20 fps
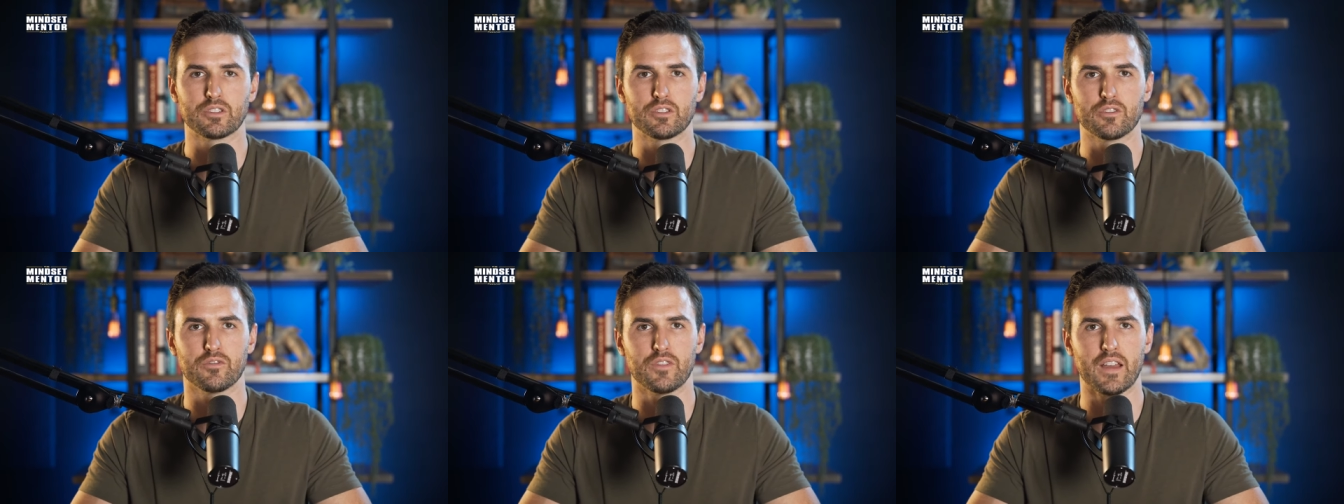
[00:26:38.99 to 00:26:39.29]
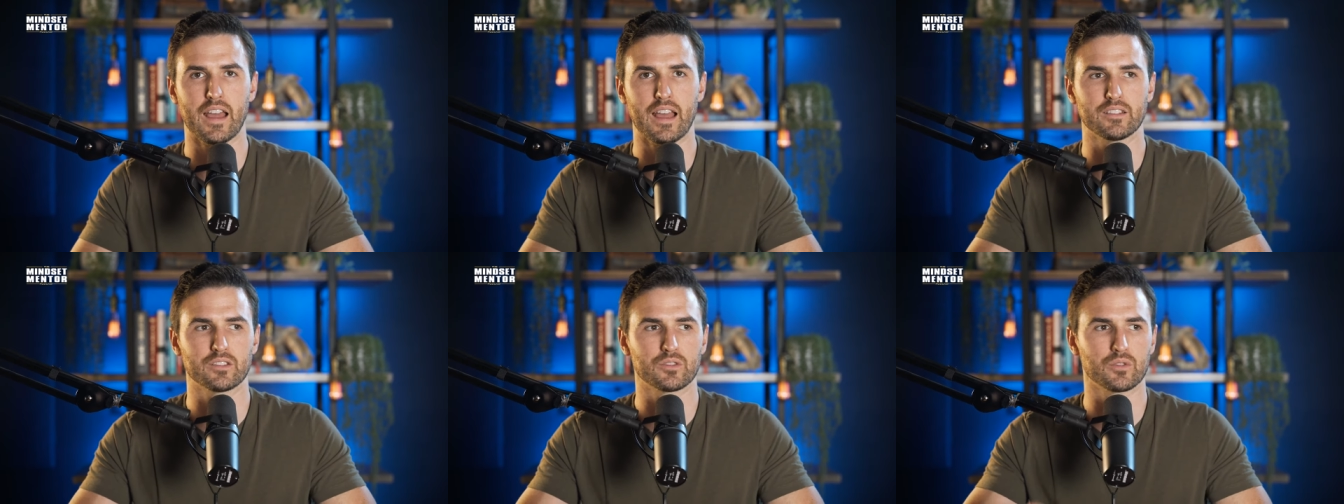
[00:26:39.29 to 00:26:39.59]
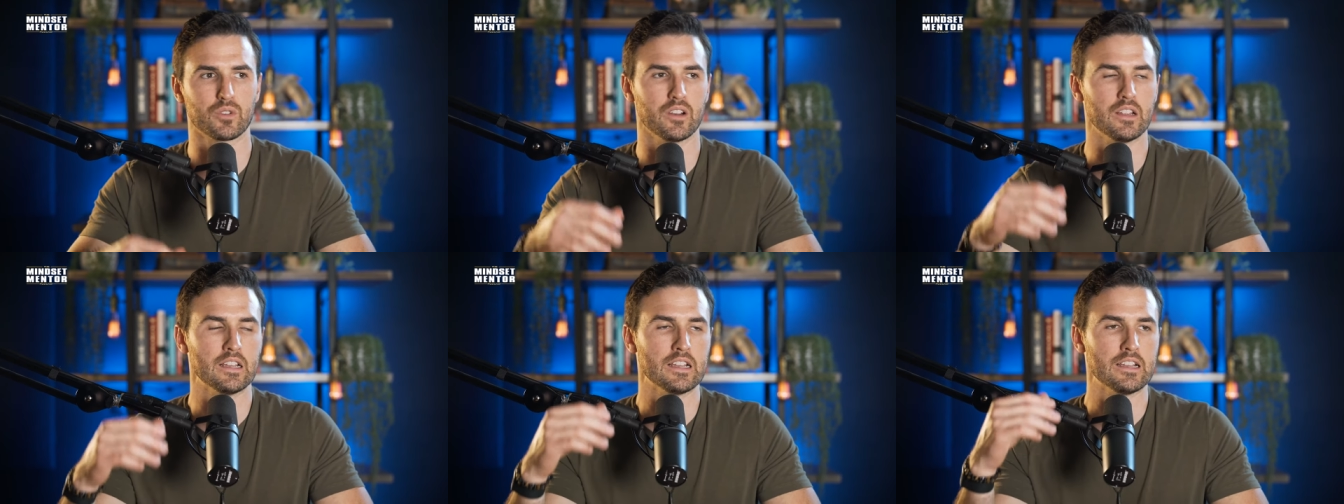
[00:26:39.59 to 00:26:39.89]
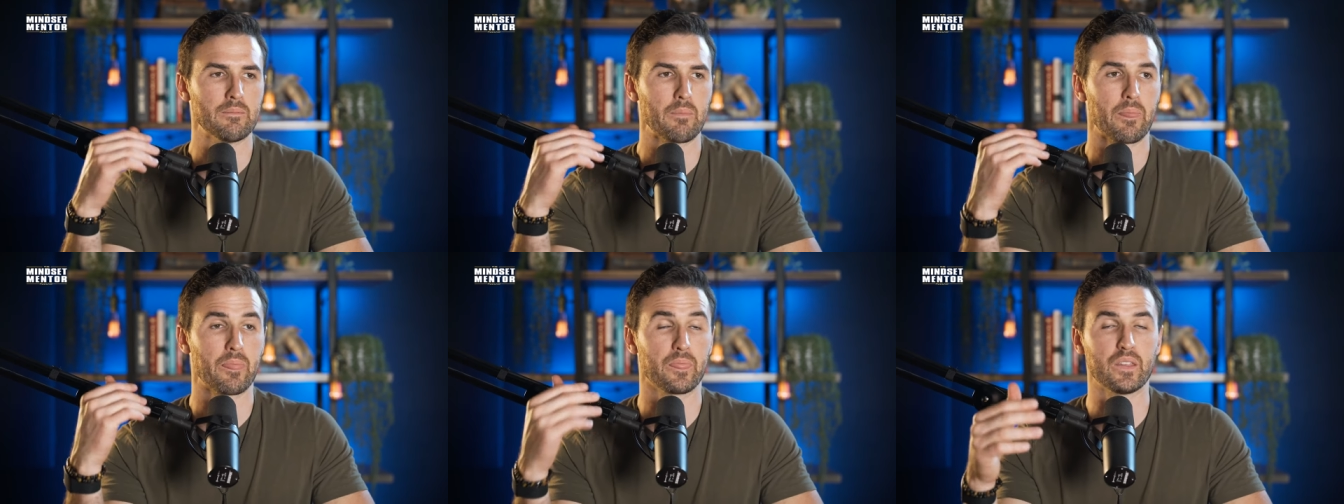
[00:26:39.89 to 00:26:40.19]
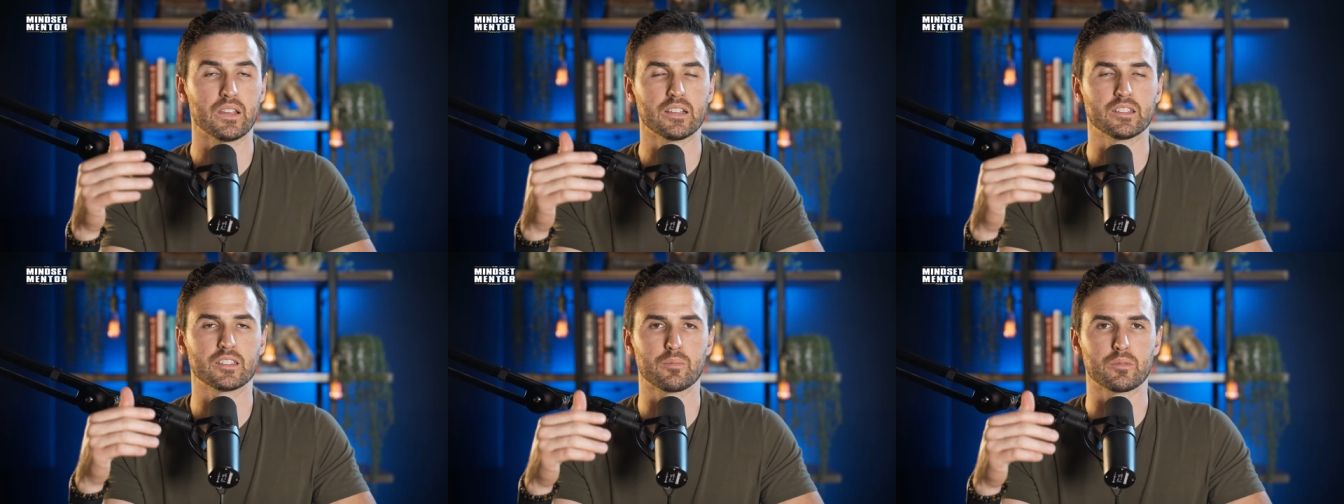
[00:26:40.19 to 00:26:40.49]
too fast or
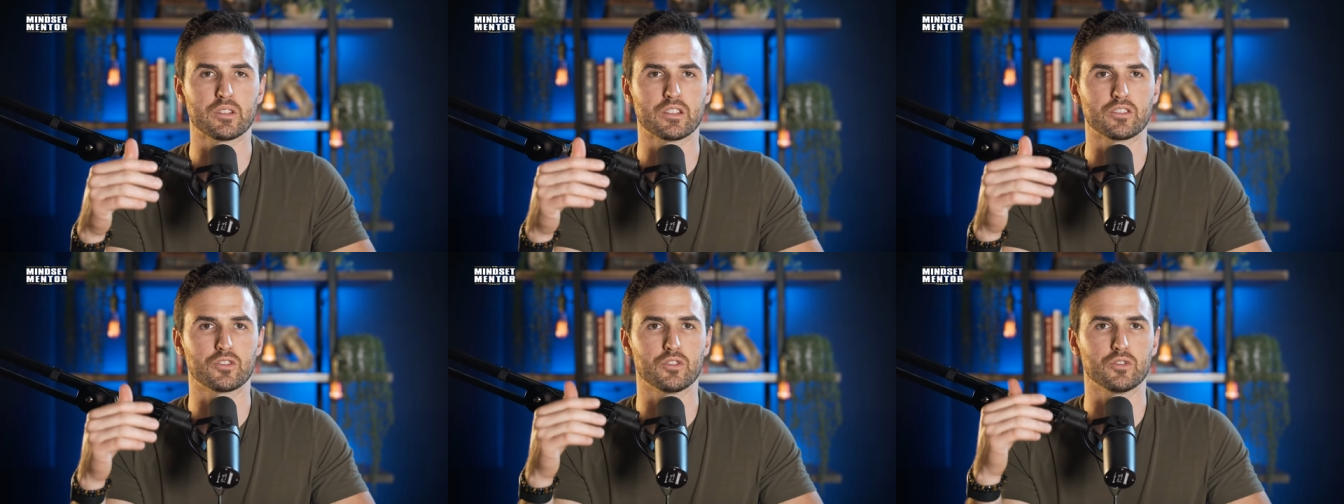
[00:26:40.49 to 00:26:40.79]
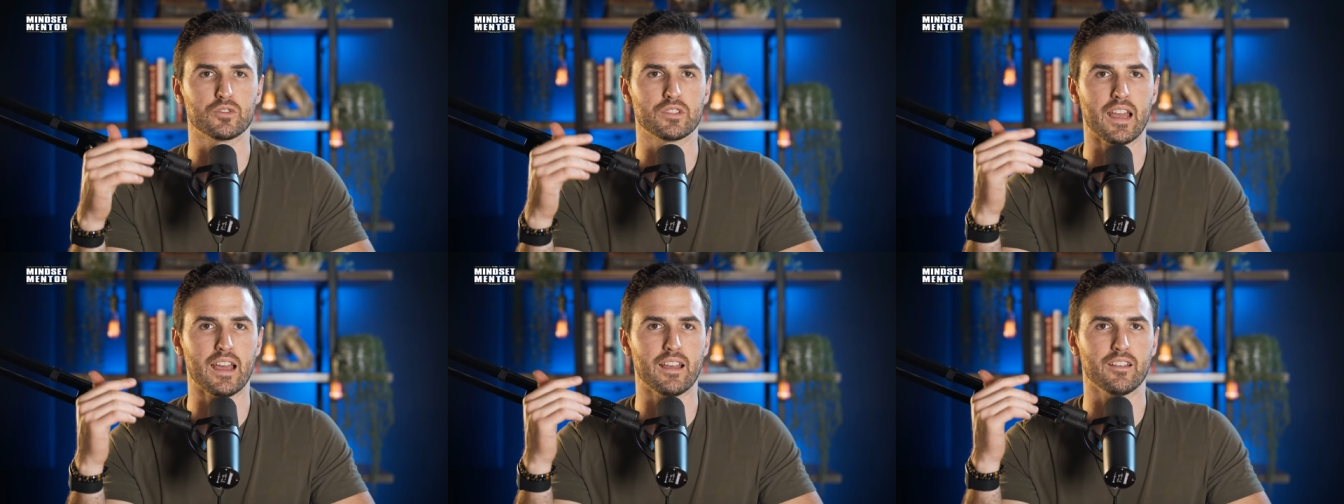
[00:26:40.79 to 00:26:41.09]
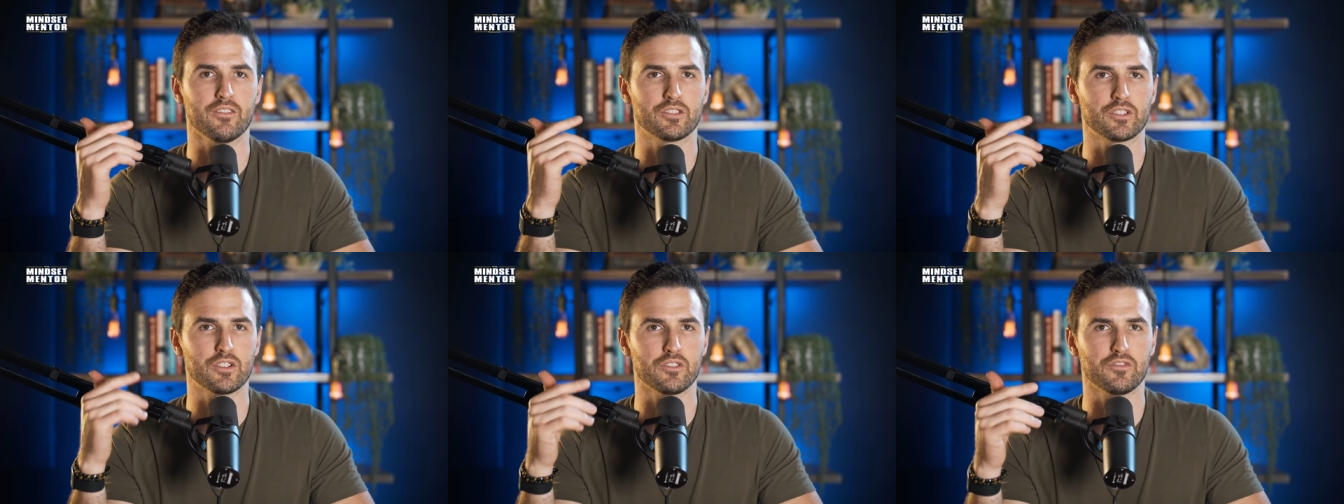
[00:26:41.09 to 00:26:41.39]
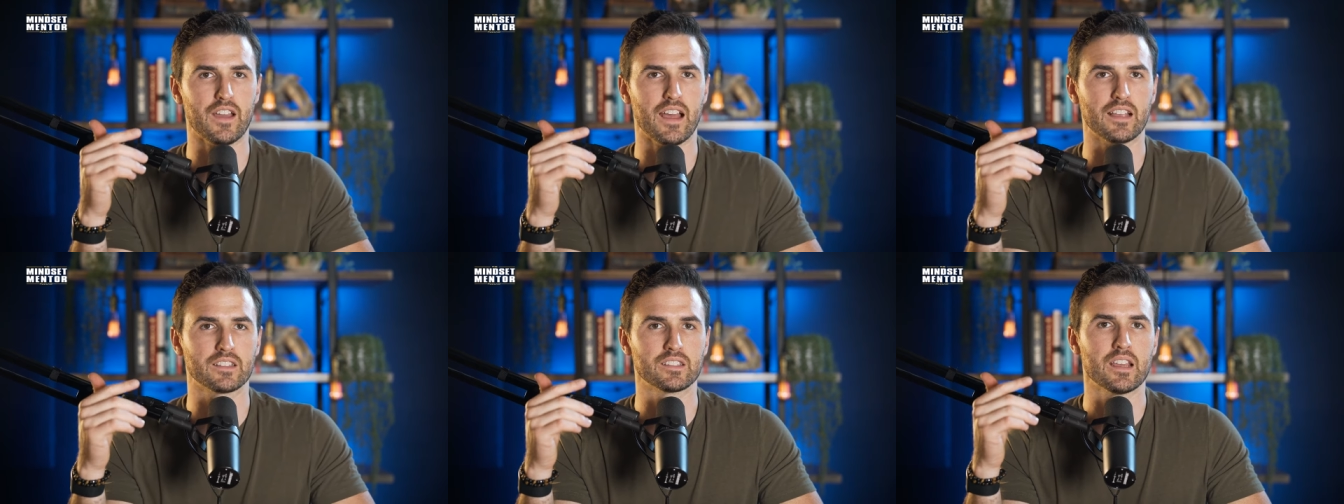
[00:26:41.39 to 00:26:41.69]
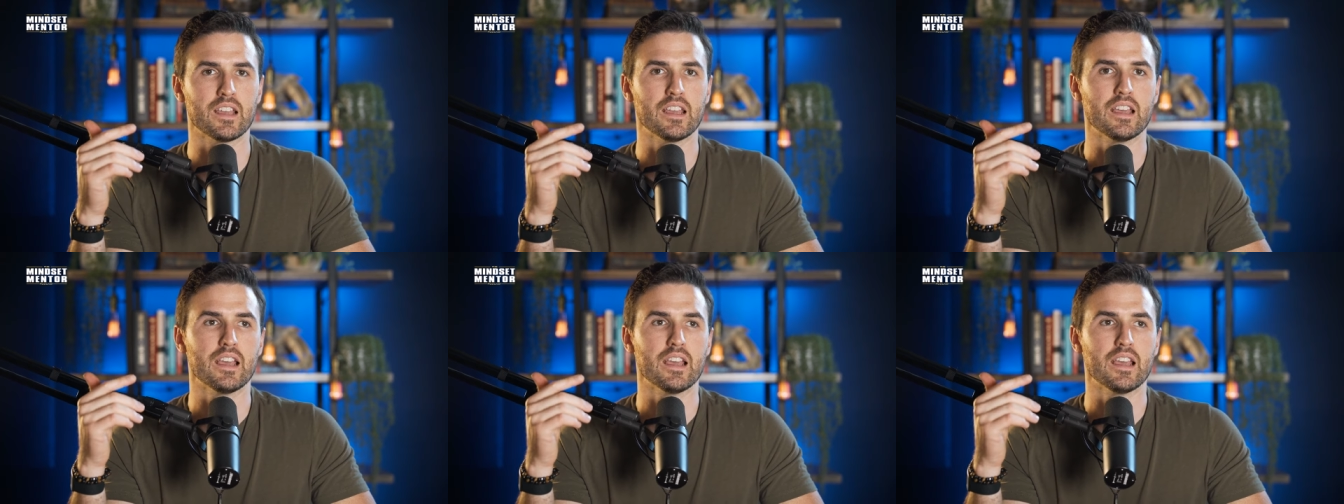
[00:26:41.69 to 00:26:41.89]
think something's too ta- too fast,